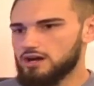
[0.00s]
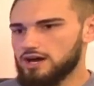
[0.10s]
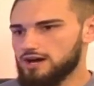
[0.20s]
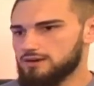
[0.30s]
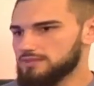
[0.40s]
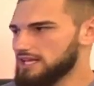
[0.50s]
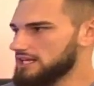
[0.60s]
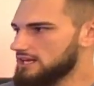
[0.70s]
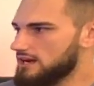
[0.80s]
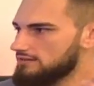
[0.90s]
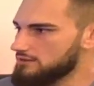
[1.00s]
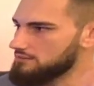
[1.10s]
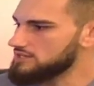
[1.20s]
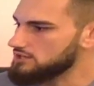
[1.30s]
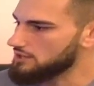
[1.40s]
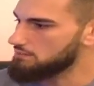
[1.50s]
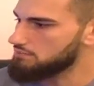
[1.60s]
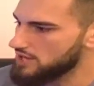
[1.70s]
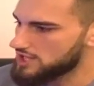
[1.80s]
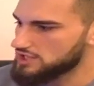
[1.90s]
like governmental
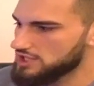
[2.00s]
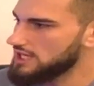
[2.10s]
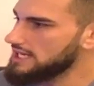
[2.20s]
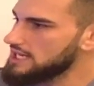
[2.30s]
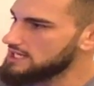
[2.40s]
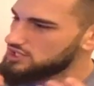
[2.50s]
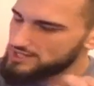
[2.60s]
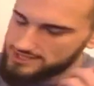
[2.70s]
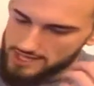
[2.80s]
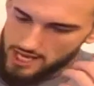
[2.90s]
oppression, like is just